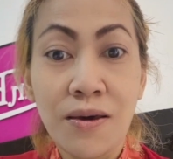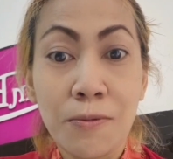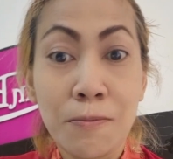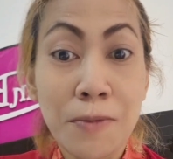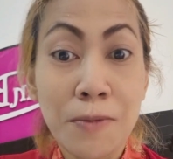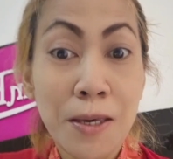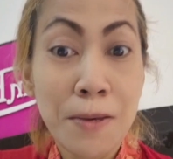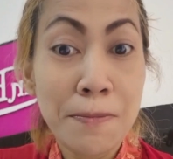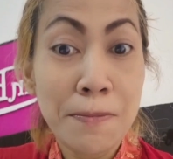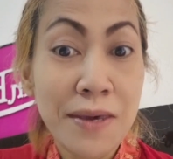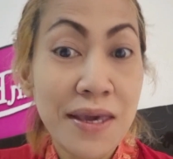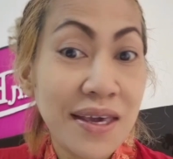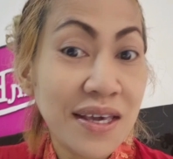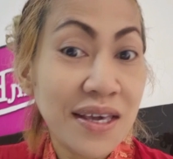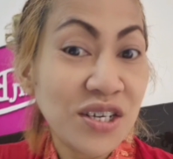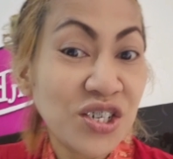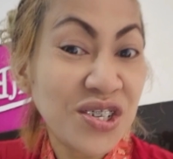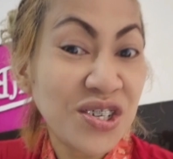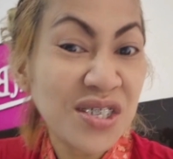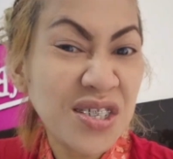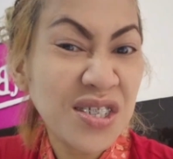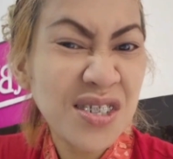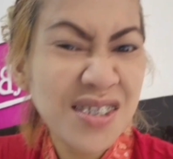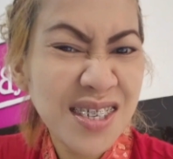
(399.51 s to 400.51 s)
maybe
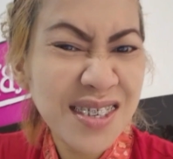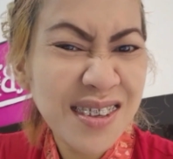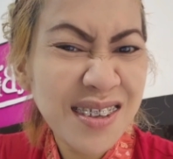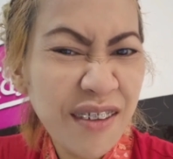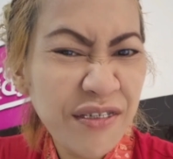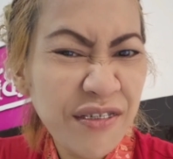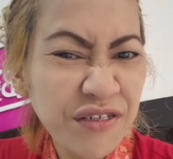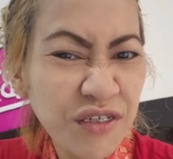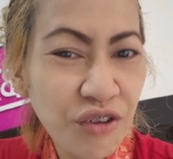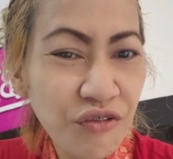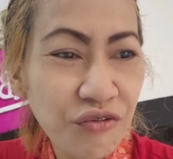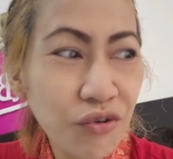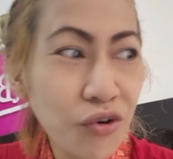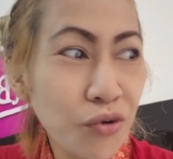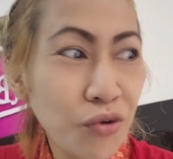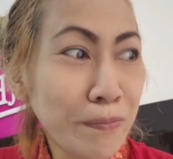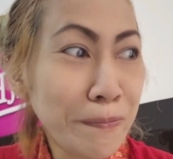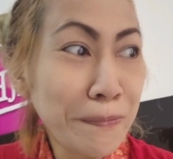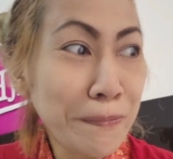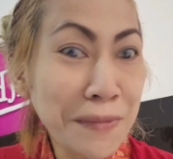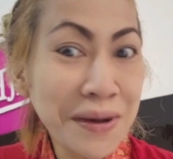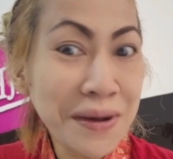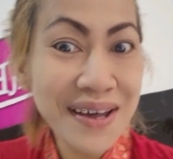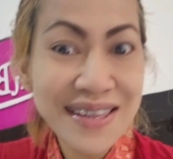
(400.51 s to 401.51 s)
she's just after for
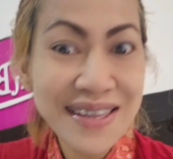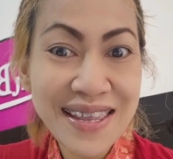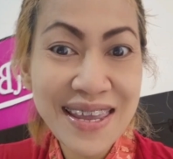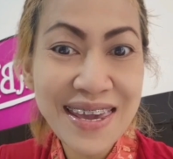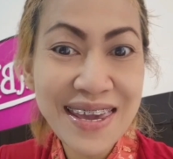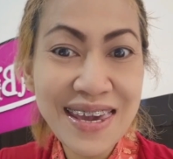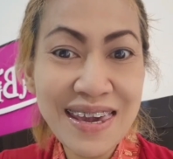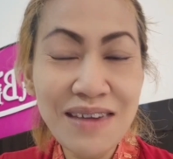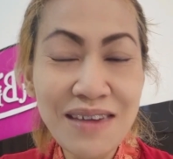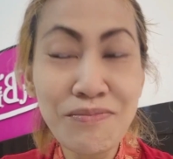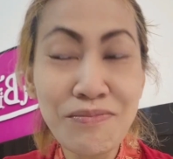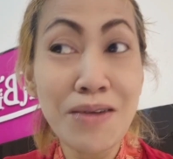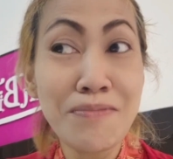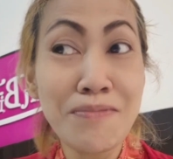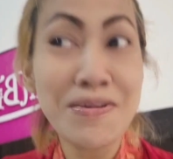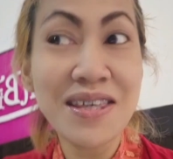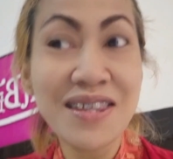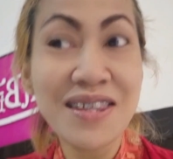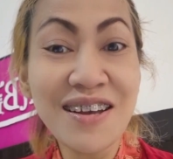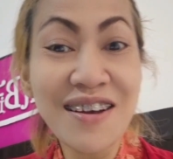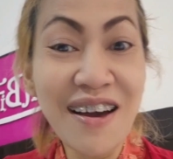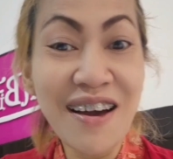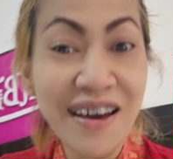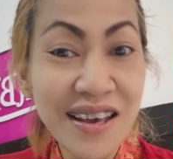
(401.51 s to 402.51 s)
money, maybe
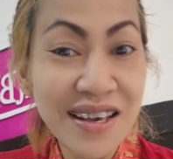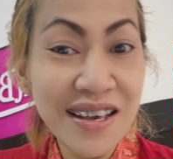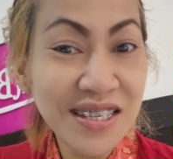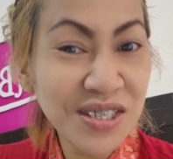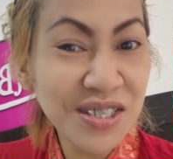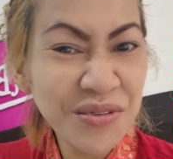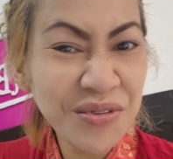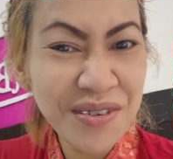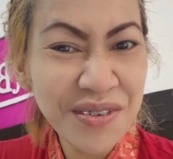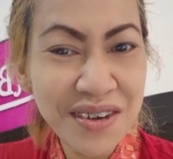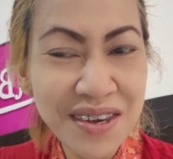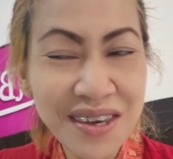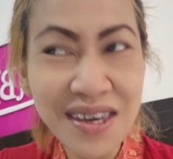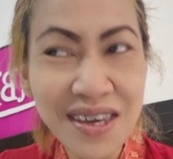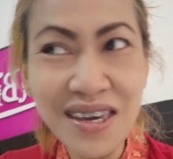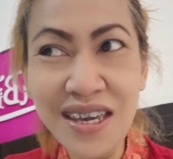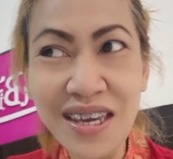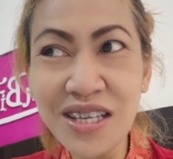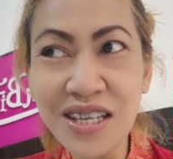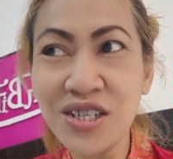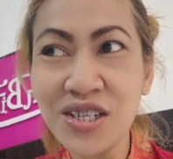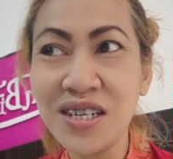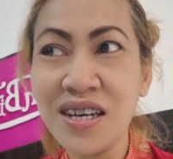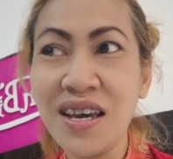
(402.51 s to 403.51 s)
the guy is
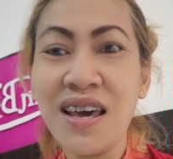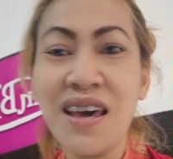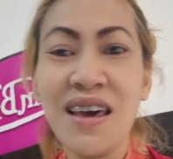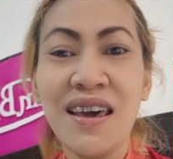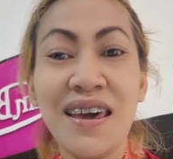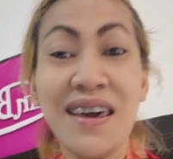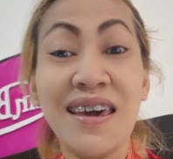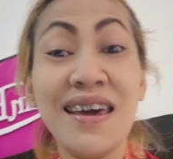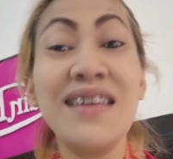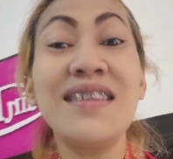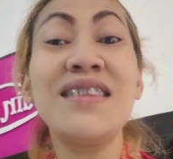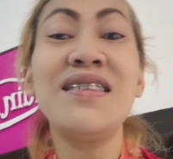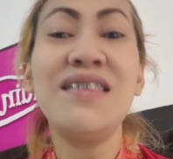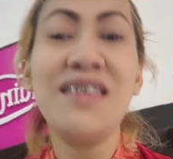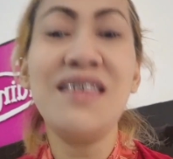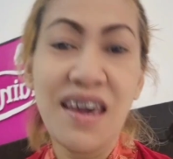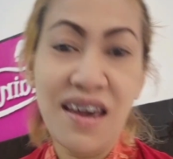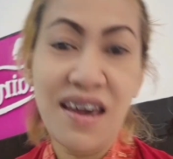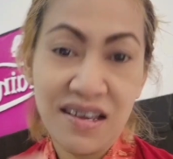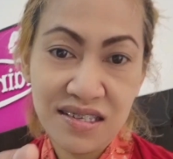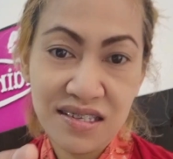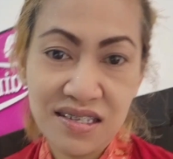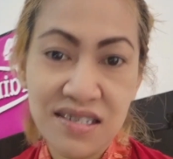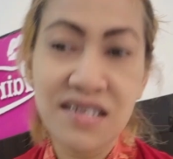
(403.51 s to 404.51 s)
rich, and
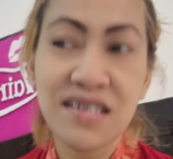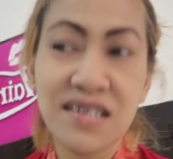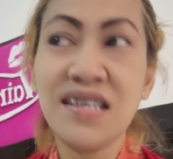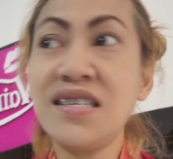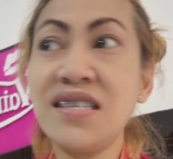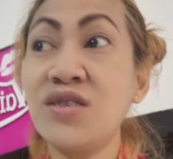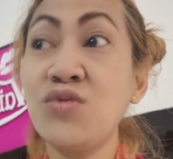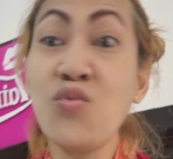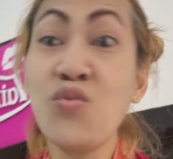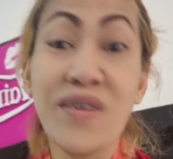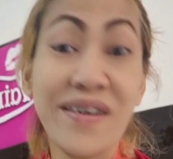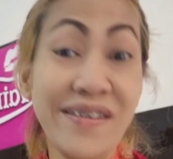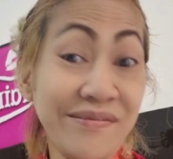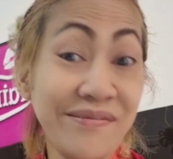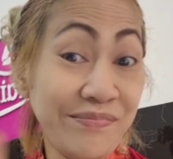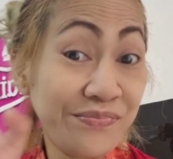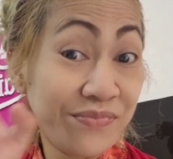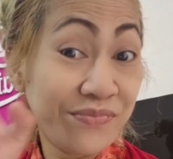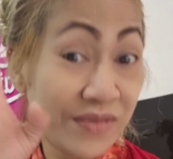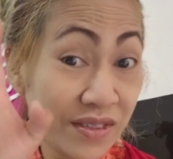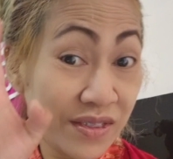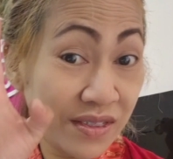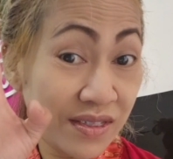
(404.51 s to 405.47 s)
yes, this one,